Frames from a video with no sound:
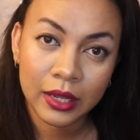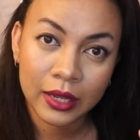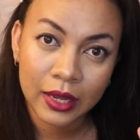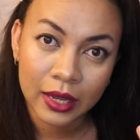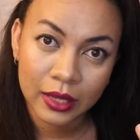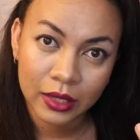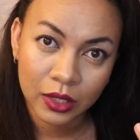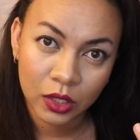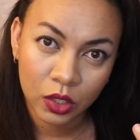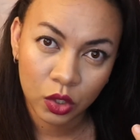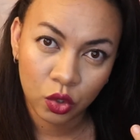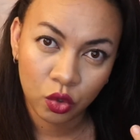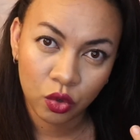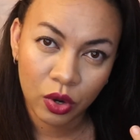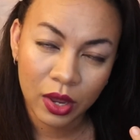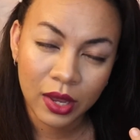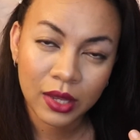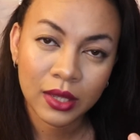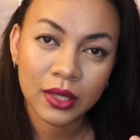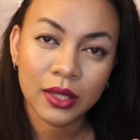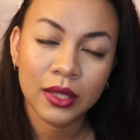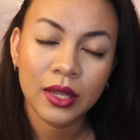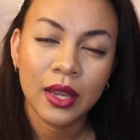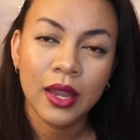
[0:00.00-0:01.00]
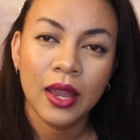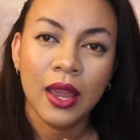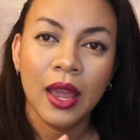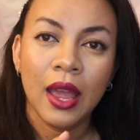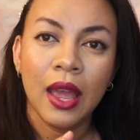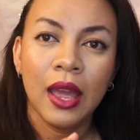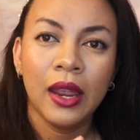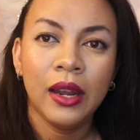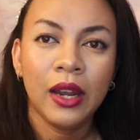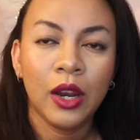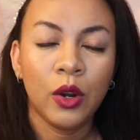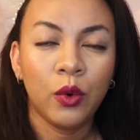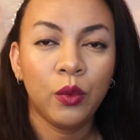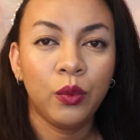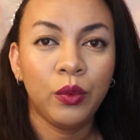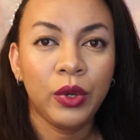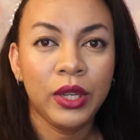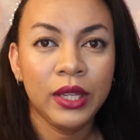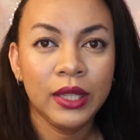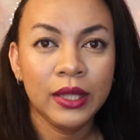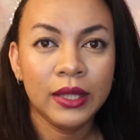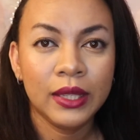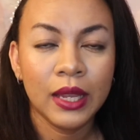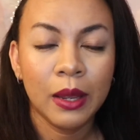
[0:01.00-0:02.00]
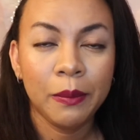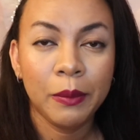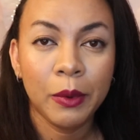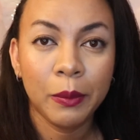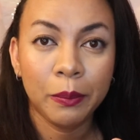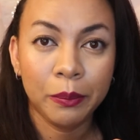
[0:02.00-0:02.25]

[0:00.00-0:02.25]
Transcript: gets dressed, and I read them a